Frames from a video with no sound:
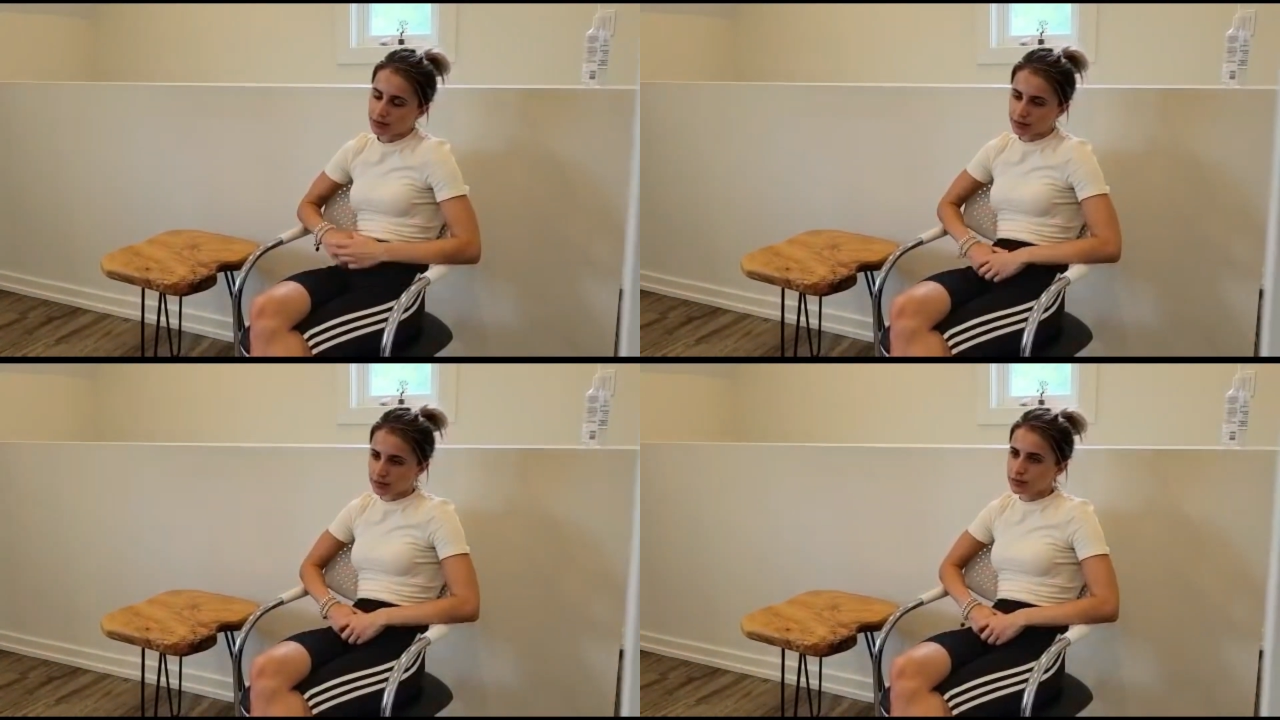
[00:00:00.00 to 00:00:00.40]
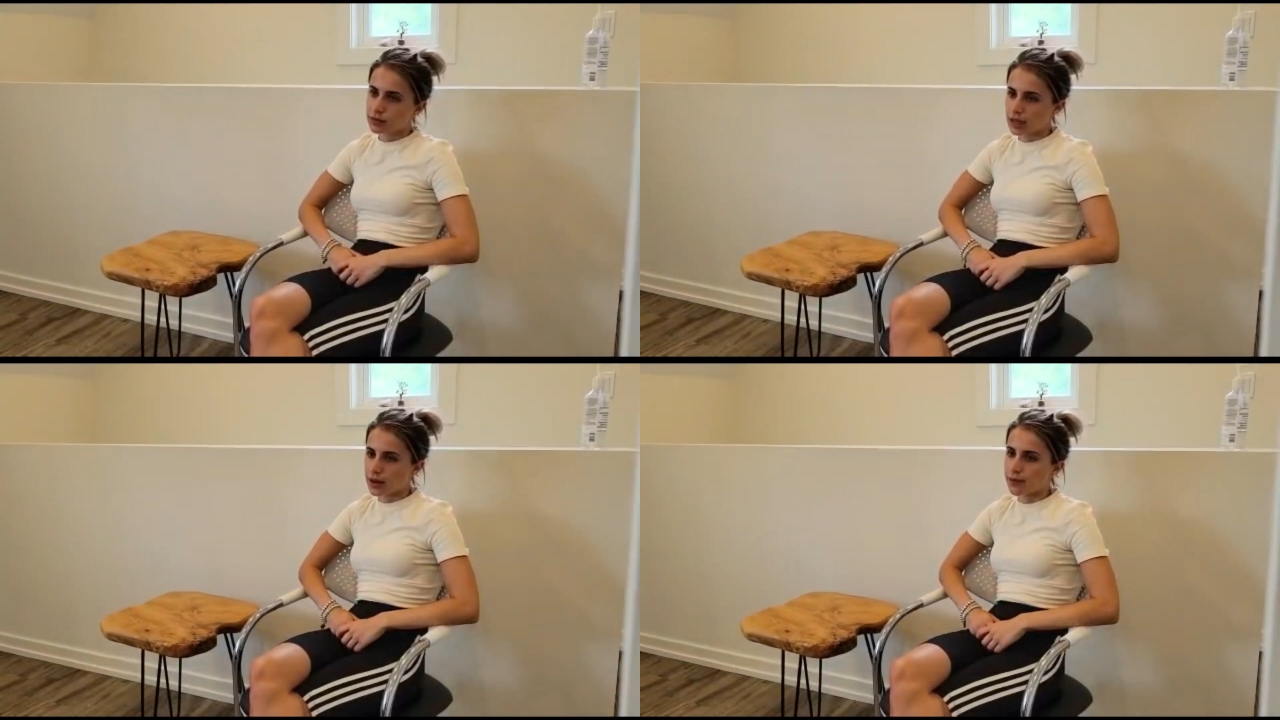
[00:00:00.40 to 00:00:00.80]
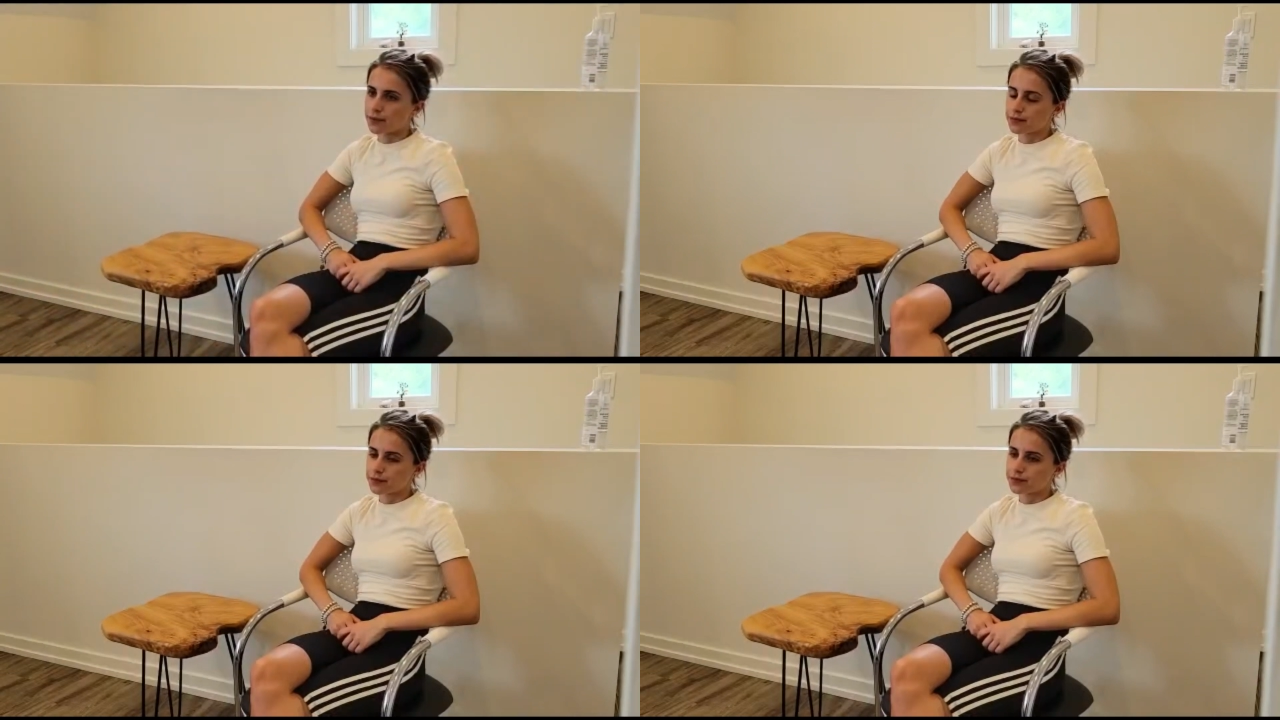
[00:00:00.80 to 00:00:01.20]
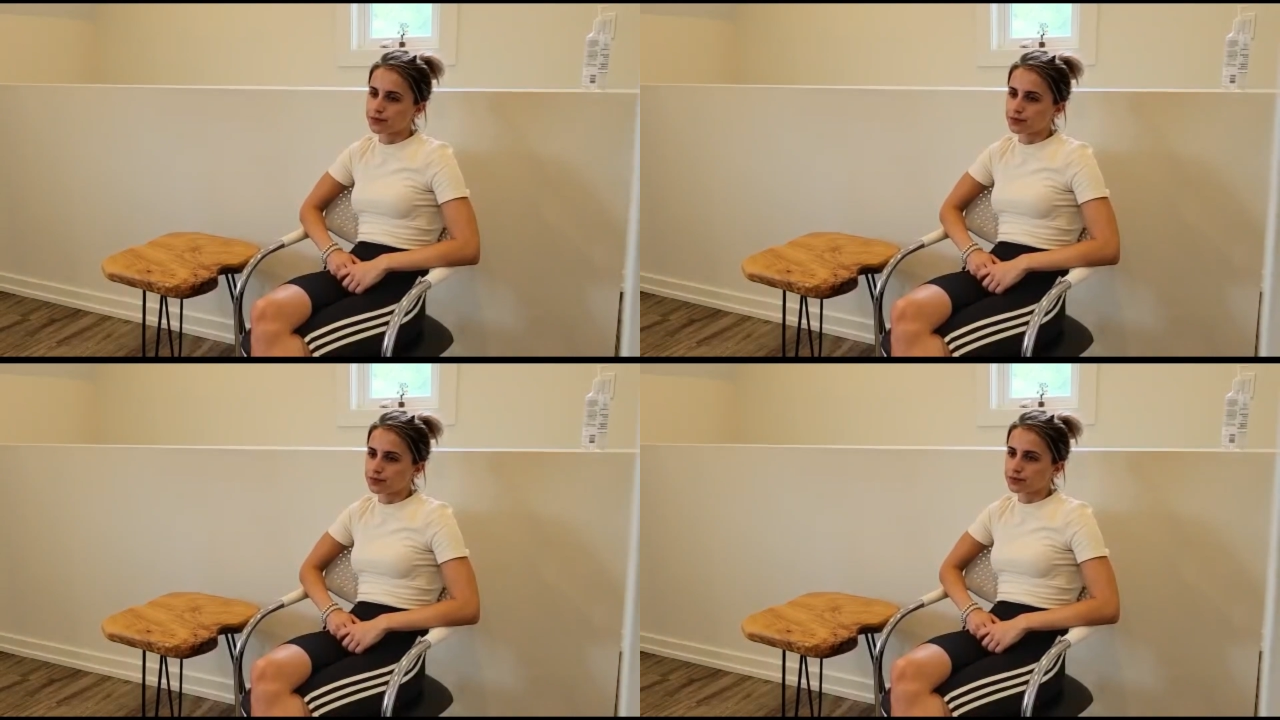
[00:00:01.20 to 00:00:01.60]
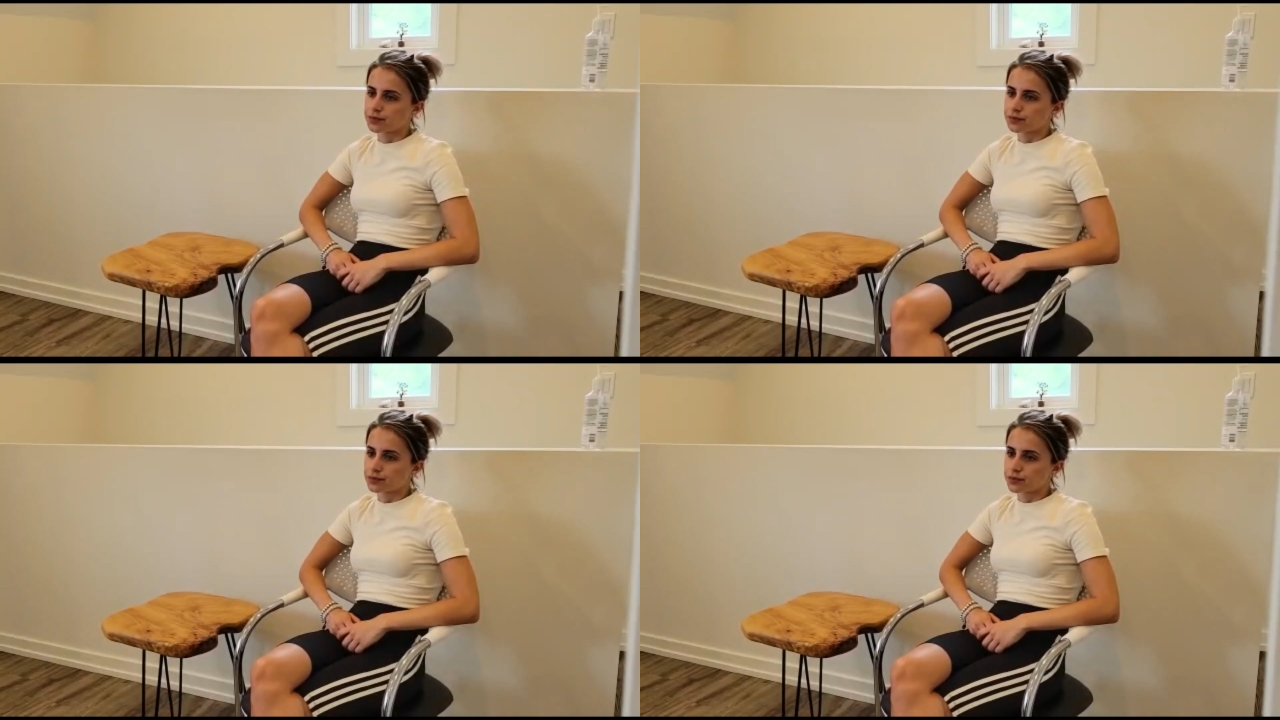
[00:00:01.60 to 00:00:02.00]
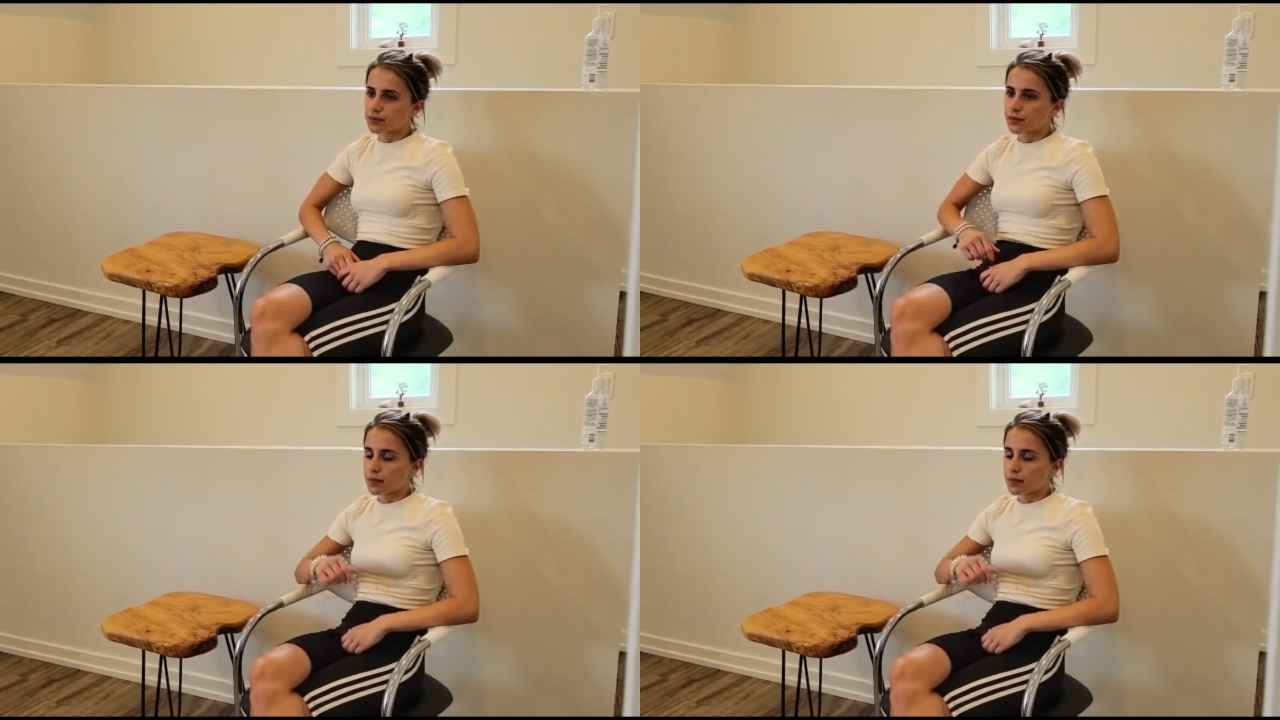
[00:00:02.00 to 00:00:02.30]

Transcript: Okay. So so why don't we just